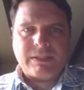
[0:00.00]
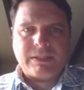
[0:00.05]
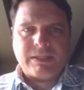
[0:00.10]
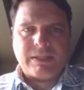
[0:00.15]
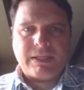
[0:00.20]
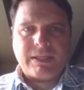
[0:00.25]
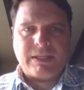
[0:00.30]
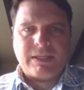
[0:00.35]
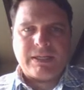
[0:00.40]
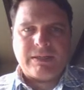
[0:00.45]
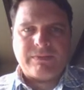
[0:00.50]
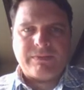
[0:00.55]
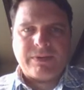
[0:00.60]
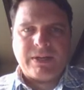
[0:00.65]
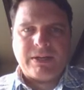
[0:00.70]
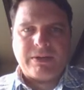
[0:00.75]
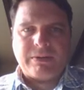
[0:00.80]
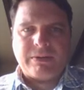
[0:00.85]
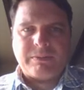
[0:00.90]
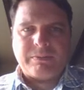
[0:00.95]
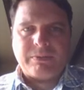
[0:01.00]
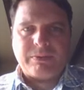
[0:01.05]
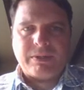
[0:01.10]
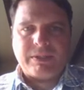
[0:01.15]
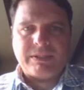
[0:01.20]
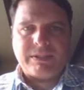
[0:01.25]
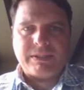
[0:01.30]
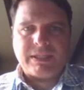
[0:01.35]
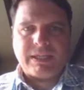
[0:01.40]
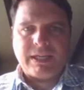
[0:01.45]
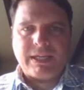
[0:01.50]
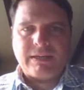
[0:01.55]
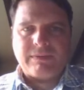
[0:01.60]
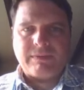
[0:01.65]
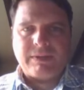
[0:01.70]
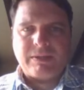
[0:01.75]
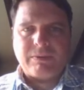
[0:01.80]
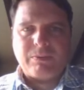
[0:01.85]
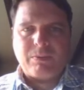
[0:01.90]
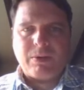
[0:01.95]
Identify all the points that
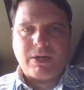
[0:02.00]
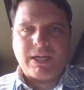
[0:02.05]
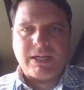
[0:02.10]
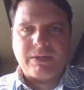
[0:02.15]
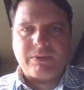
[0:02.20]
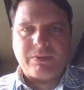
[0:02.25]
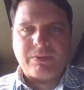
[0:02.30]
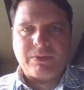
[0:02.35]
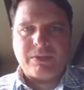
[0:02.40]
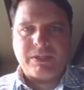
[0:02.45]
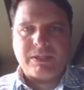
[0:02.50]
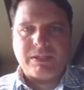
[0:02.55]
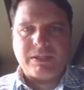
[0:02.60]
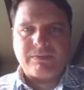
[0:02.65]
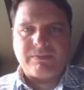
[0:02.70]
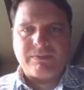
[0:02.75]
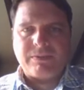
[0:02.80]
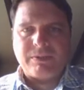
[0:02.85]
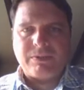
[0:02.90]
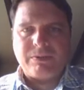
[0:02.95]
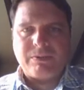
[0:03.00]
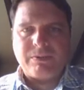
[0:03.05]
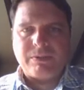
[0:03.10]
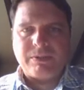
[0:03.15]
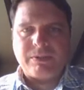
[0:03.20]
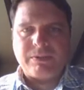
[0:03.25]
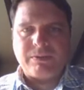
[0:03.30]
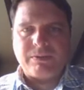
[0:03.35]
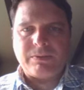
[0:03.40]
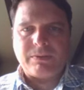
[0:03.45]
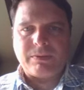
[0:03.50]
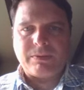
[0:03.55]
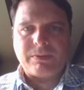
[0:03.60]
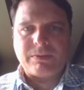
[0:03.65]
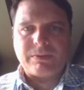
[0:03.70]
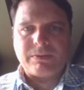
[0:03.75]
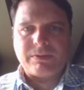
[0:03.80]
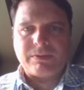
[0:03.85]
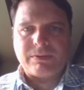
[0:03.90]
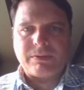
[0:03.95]
have a y coordinate of 2
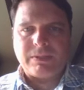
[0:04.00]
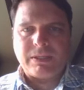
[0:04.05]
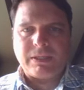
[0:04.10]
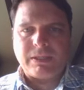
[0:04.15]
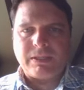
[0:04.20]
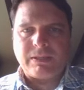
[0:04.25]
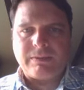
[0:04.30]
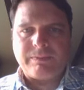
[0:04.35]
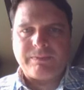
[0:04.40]
2/3. Okay.